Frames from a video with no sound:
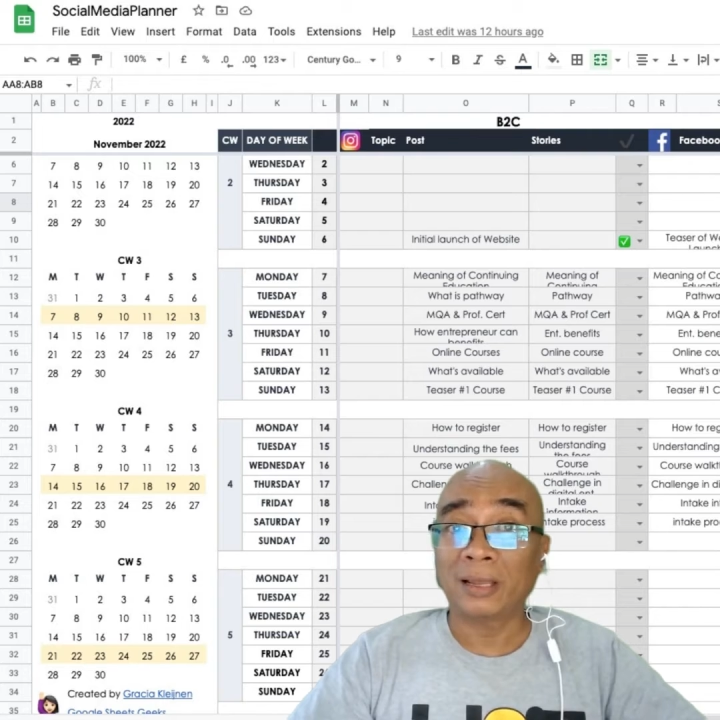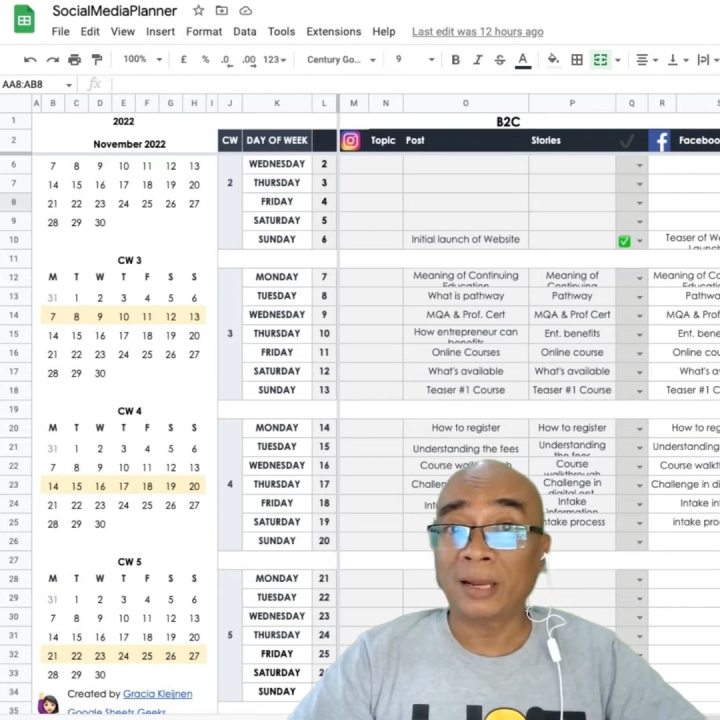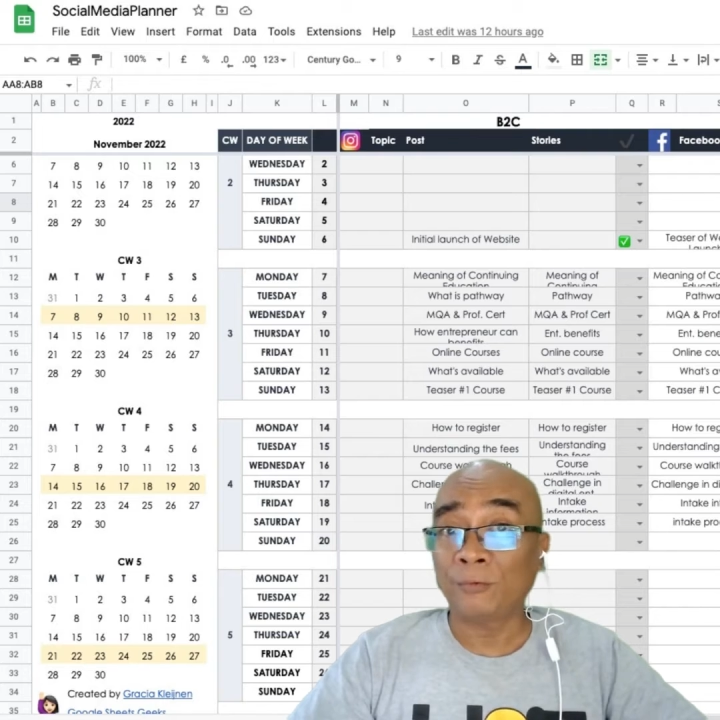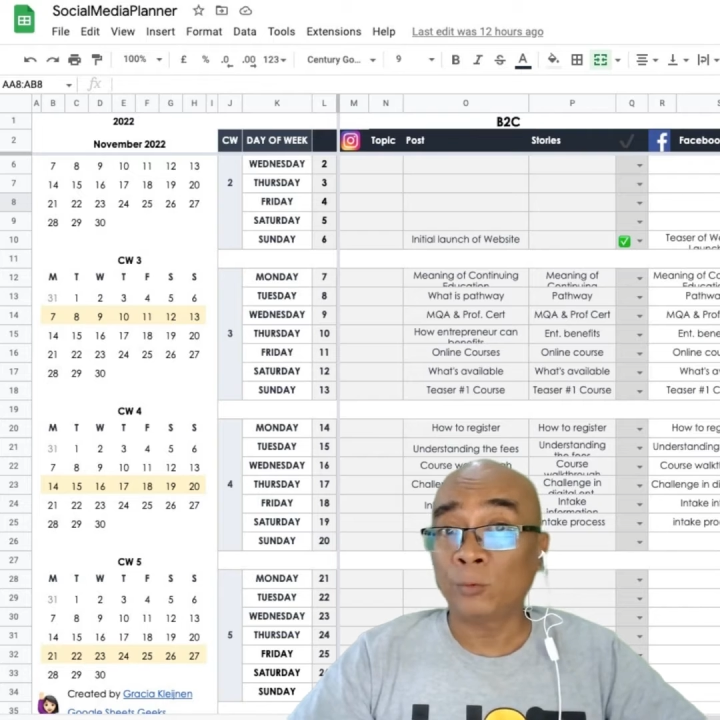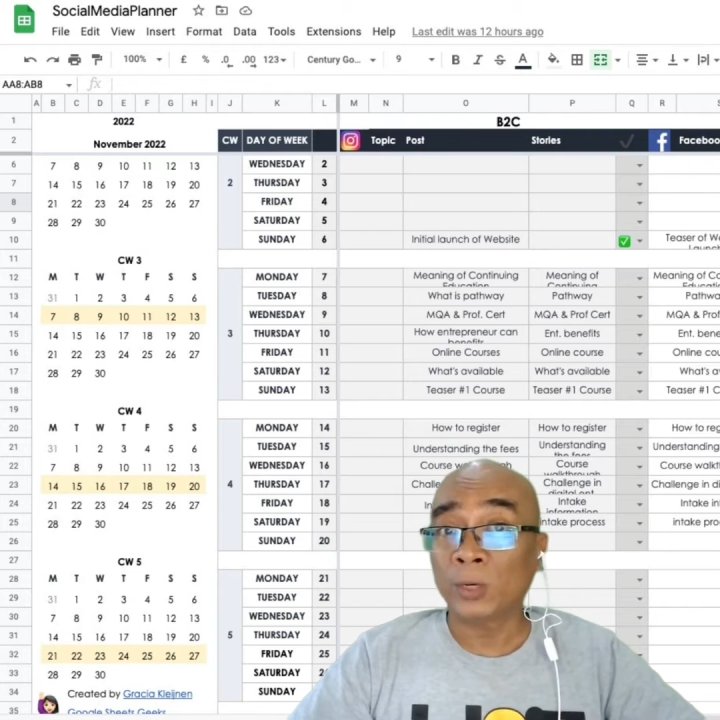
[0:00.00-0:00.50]

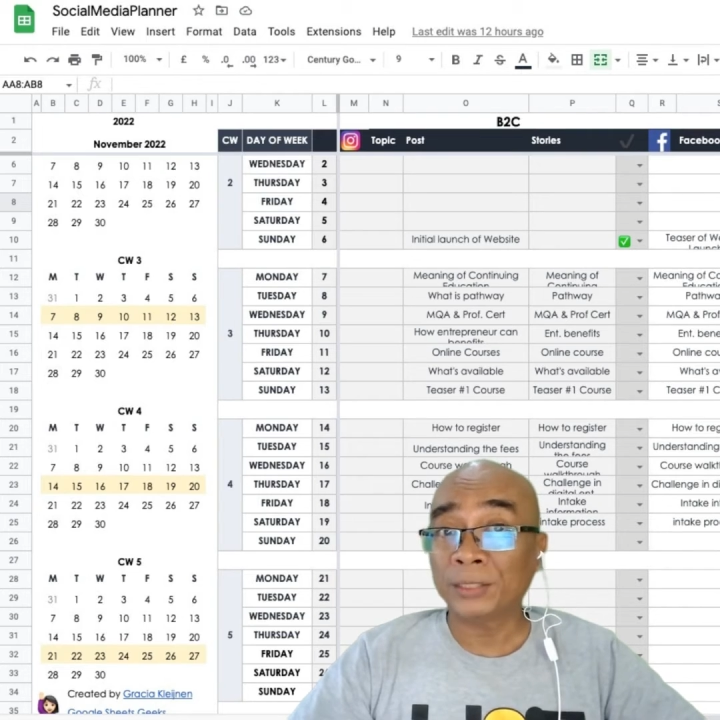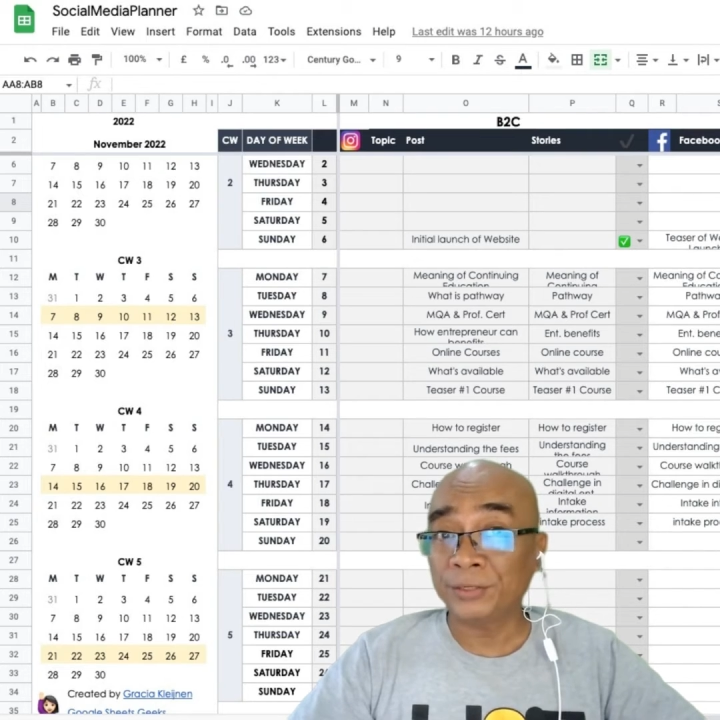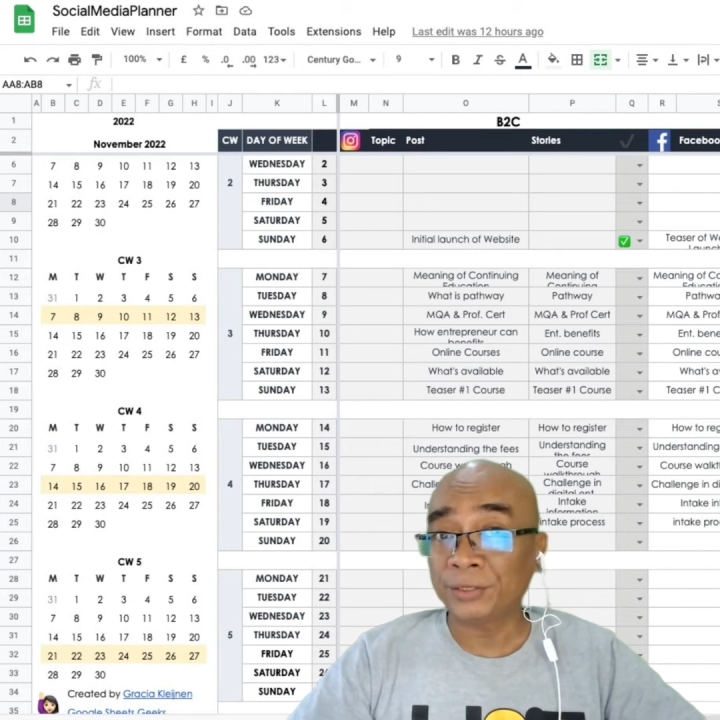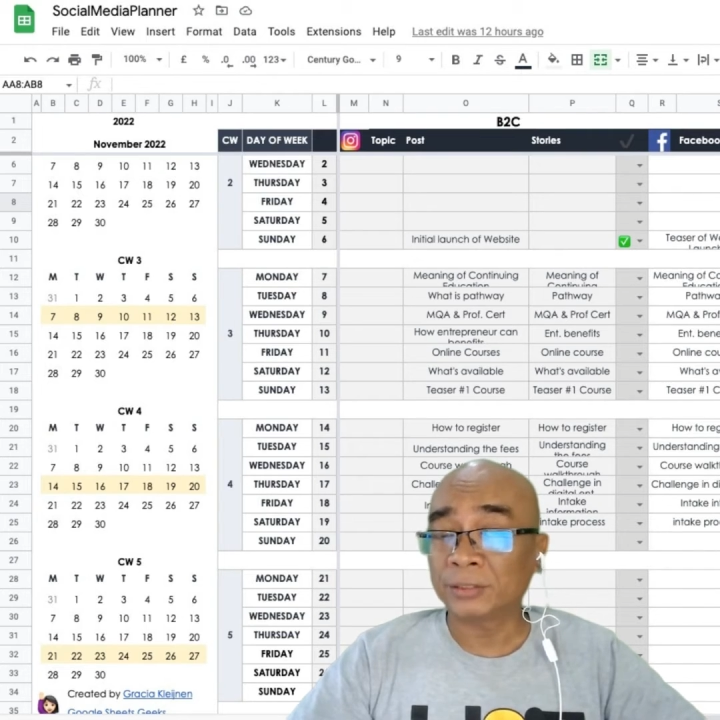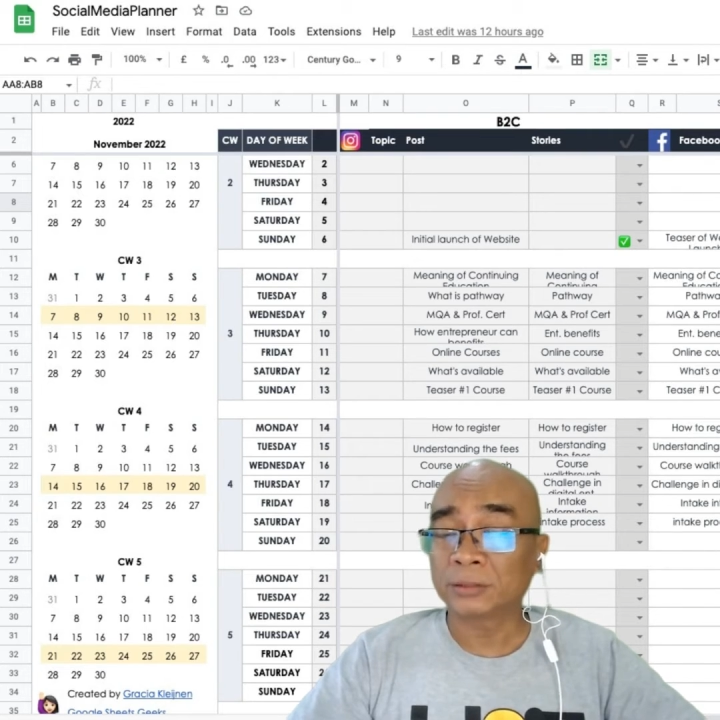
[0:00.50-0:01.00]
every 1
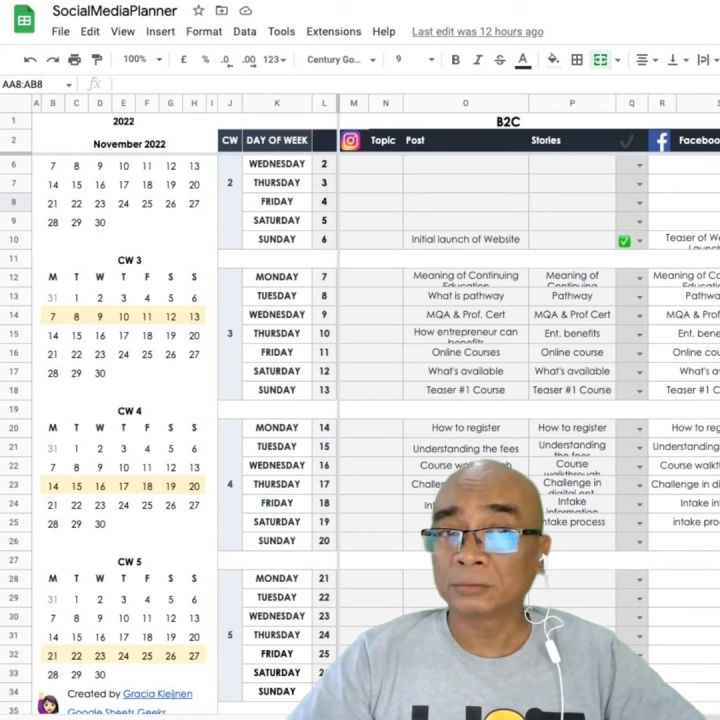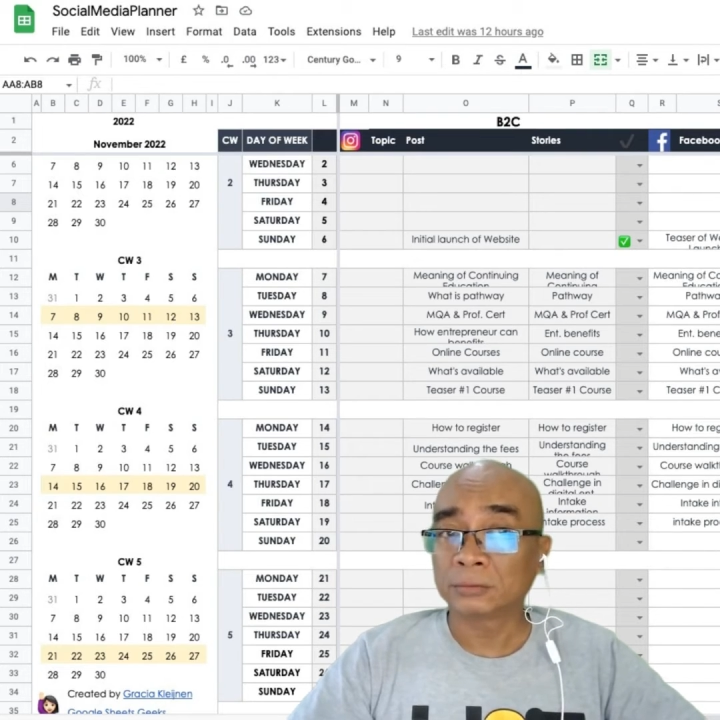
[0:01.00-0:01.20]
year.